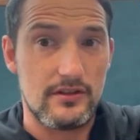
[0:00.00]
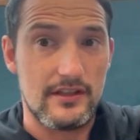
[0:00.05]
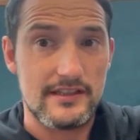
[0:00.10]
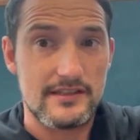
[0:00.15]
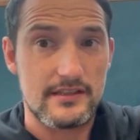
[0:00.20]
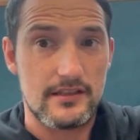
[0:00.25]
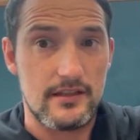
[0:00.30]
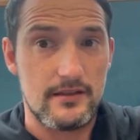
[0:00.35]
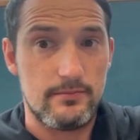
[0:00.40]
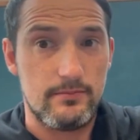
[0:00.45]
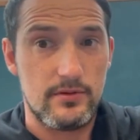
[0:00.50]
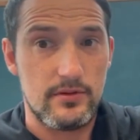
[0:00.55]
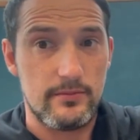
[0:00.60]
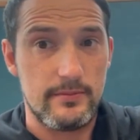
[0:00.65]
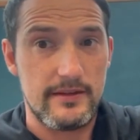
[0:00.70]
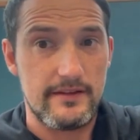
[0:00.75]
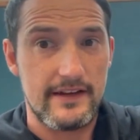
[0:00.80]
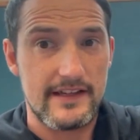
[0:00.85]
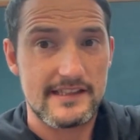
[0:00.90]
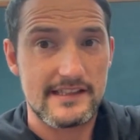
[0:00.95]
Let's put a
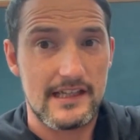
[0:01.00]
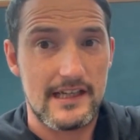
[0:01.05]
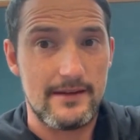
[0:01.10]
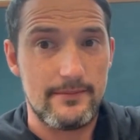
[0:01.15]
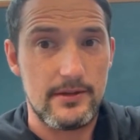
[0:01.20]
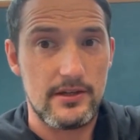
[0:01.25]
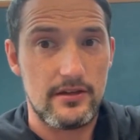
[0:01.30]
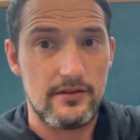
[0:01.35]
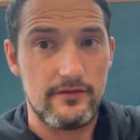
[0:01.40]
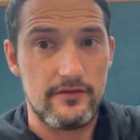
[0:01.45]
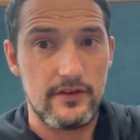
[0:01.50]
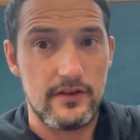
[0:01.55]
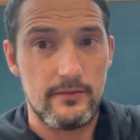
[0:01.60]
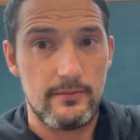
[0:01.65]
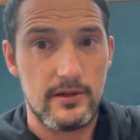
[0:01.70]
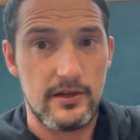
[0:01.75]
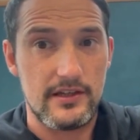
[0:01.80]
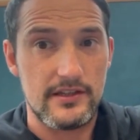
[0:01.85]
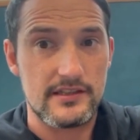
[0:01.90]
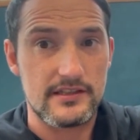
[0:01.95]
bit of excitement on for the
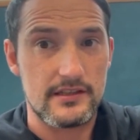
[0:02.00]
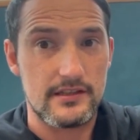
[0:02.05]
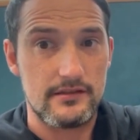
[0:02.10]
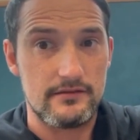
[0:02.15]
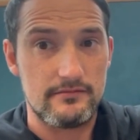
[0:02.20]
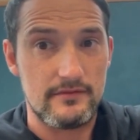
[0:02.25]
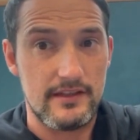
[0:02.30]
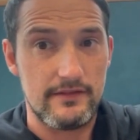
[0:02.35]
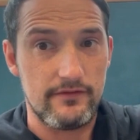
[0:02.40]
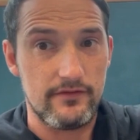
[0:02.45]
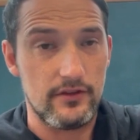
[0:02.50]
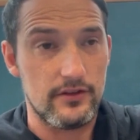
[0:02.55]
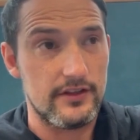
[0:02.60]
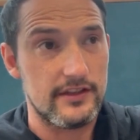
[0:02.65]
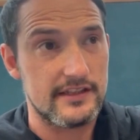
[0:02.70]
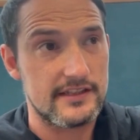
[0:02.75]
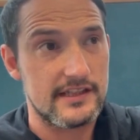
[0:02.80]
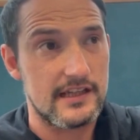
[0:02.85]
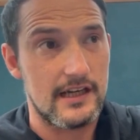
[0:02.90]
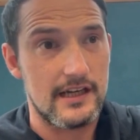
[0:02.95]
boys and in front of
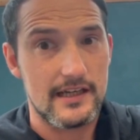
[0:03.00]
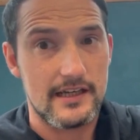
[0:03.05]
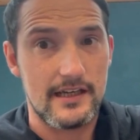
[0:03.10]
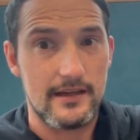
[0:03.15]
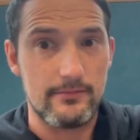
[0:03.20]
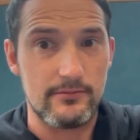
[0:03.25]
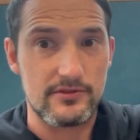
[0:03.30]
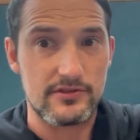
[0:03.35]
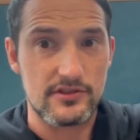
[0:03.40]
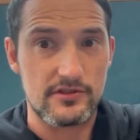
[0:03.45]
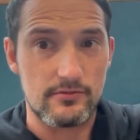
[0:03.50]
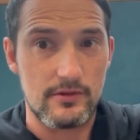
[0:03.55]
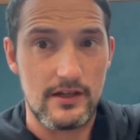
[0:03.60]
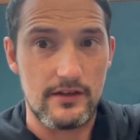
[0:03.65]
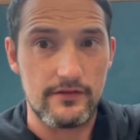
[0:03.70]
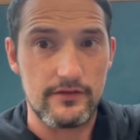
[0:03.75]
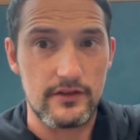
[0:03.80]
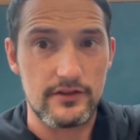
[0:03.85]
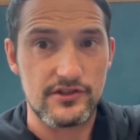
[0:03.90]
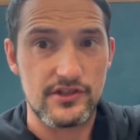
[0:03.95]
the Sky cameras as
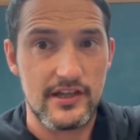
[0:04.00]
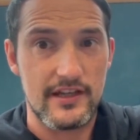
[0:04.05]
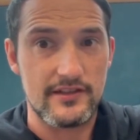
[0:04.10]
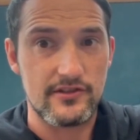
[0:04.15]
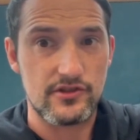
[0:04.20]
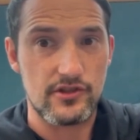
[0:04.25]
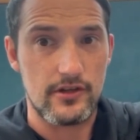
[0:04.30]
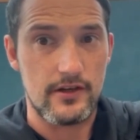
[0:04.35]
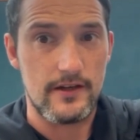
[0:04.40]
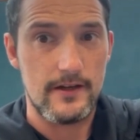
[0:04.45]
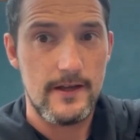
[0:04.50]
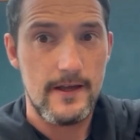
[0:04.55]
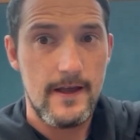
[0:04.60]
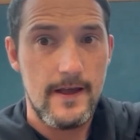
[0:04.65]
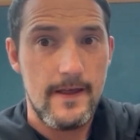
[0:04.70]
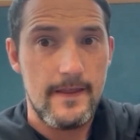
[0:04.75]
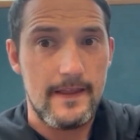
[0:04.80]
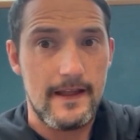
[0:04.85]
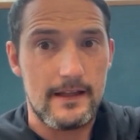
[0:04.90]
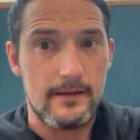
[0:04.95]
well for a change, so
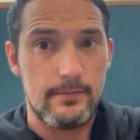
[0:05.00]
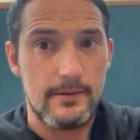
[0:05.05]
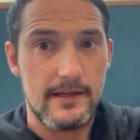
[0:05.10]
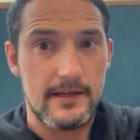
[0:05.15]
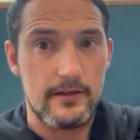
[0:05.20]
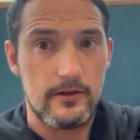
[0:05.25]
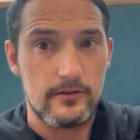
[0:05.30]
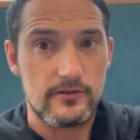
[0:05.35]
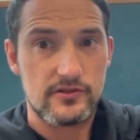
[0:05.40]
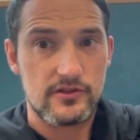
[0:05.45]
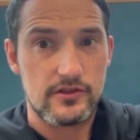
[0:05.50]
that'll be good.